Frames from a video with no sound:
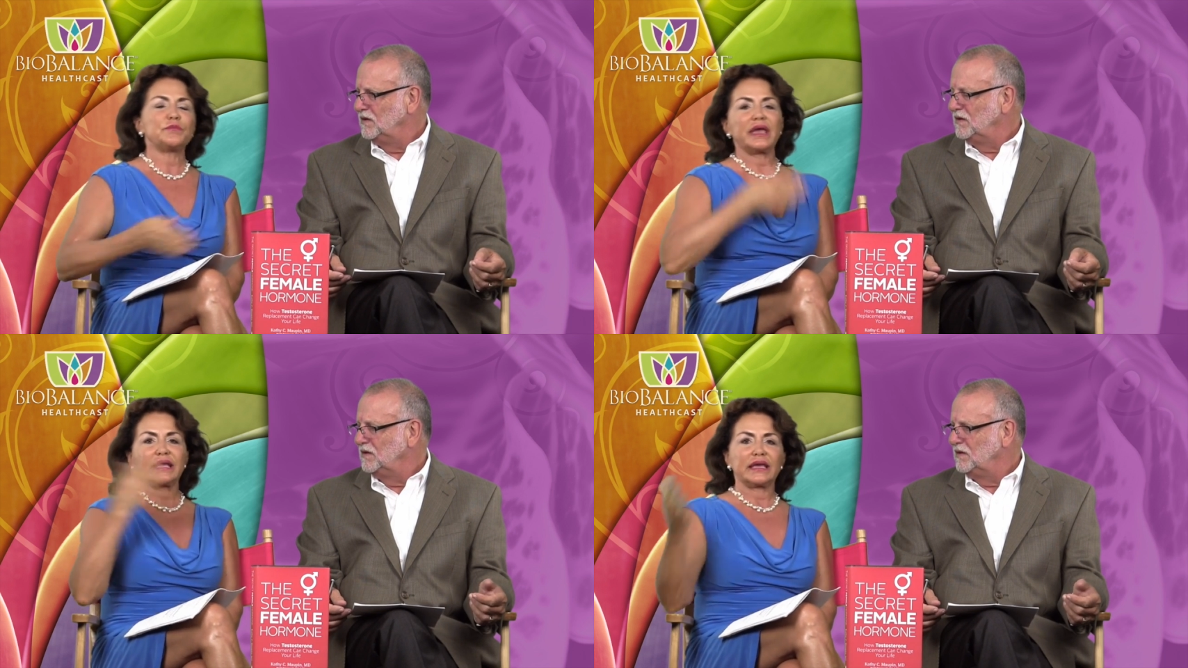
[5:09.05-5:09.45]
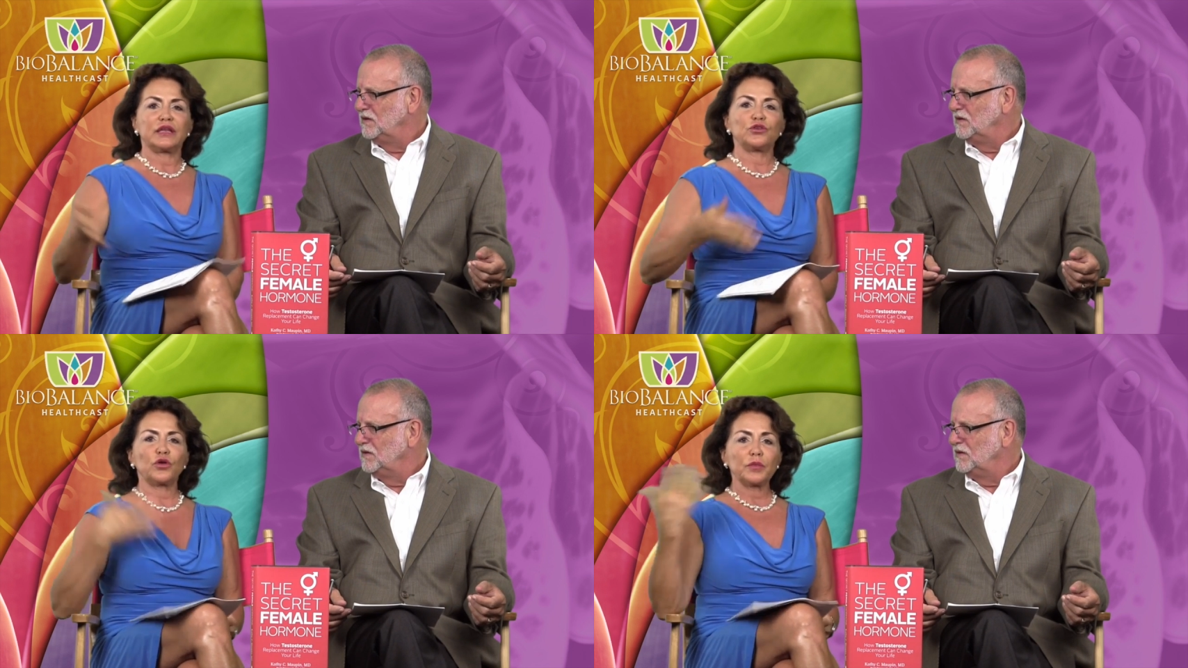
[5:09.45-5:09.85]
Speaker 1: making it
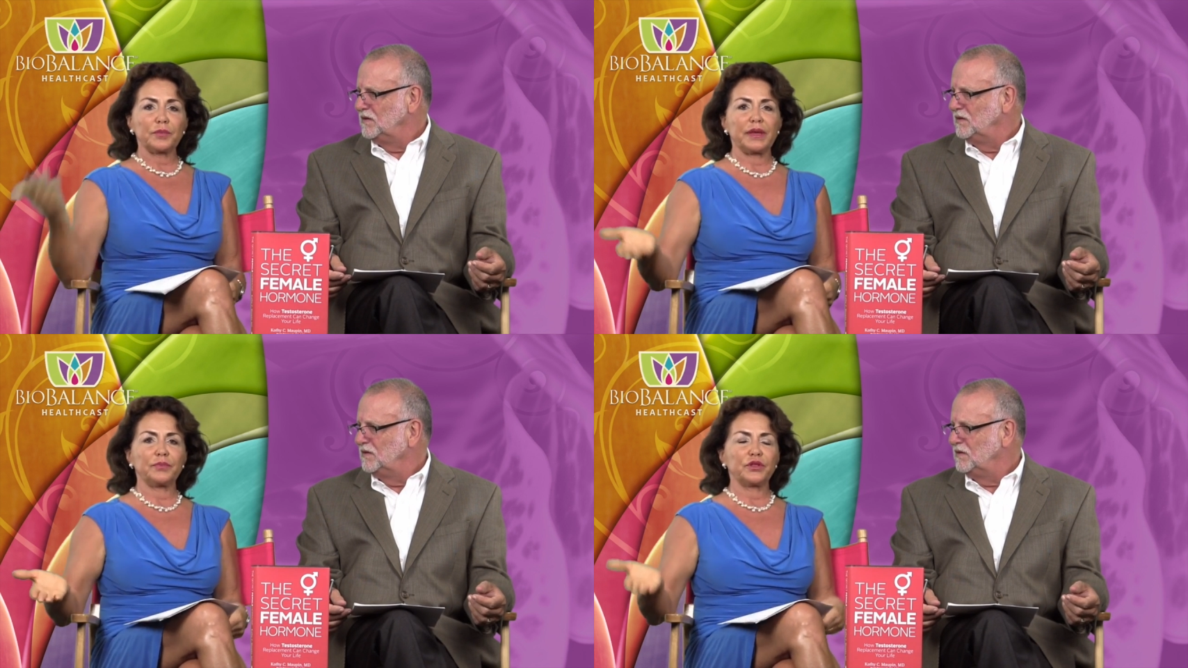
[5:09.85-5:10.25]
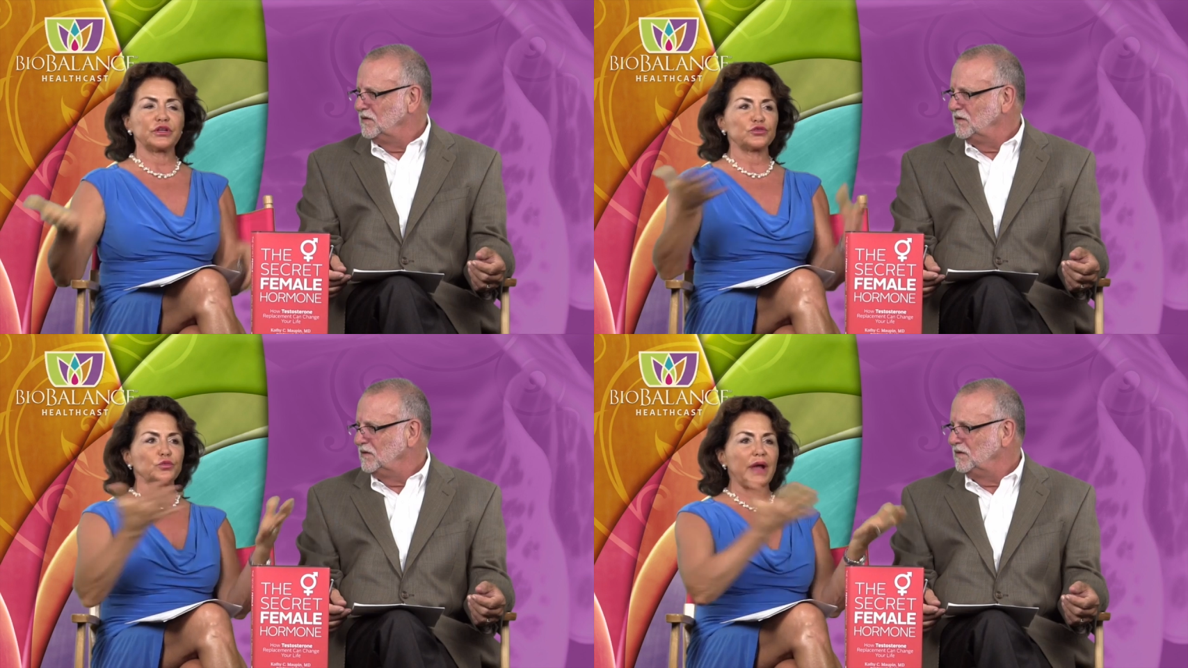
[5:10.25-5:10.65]
in normal people
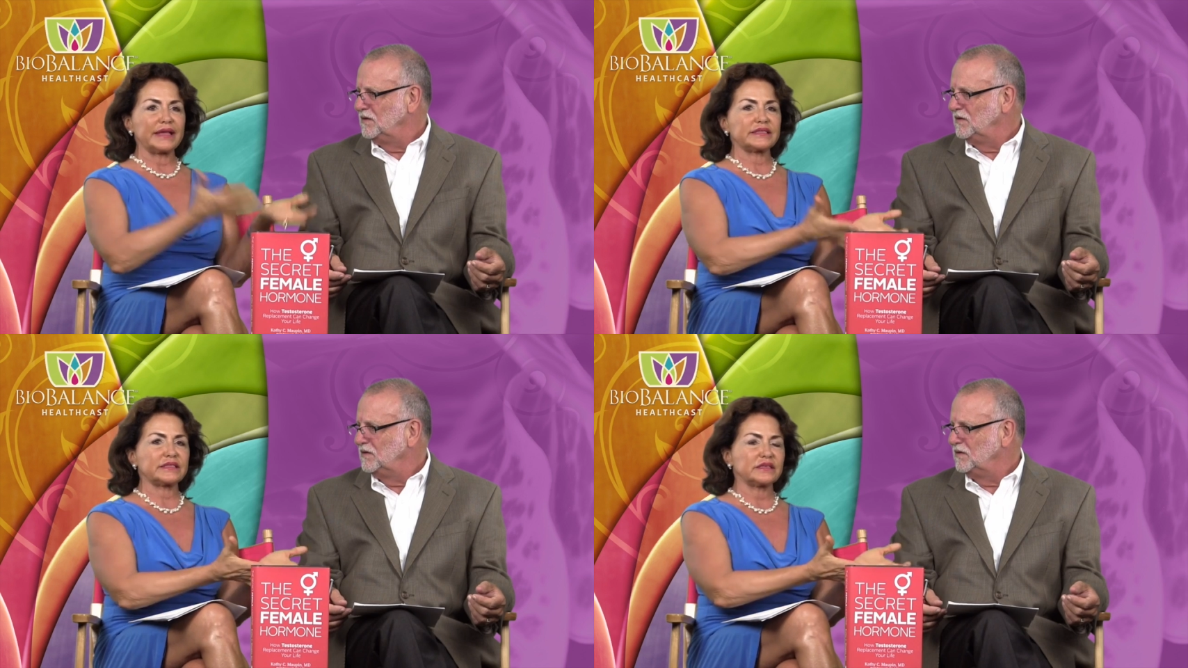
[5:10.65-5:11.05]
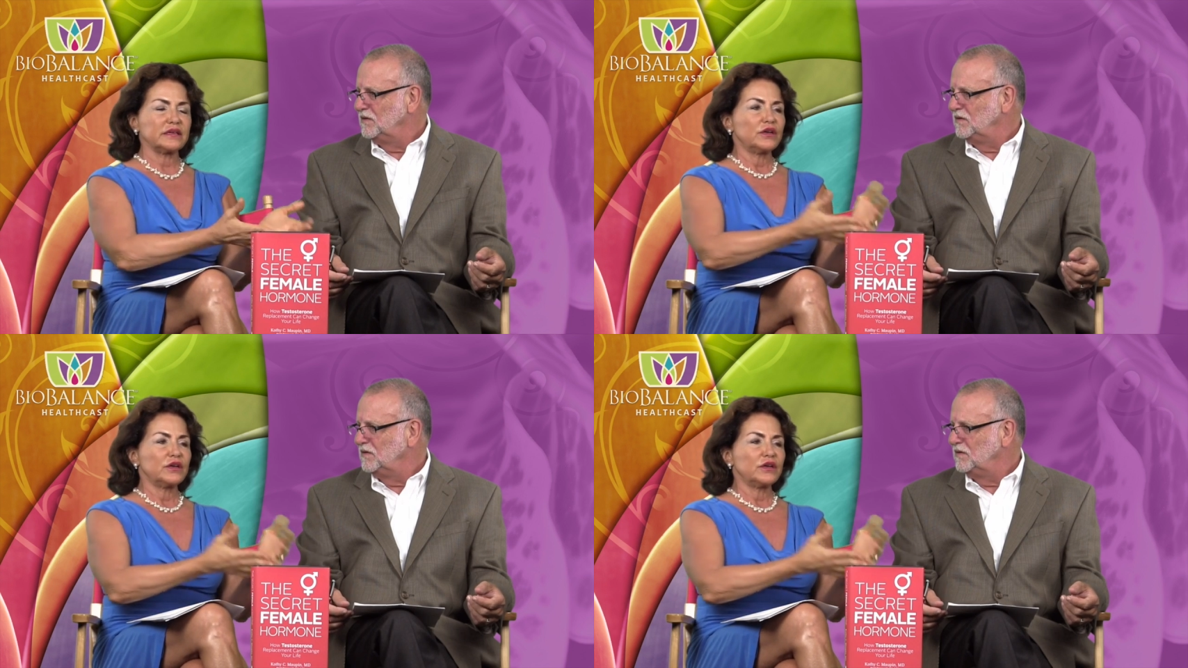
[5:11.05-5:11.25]
there's rest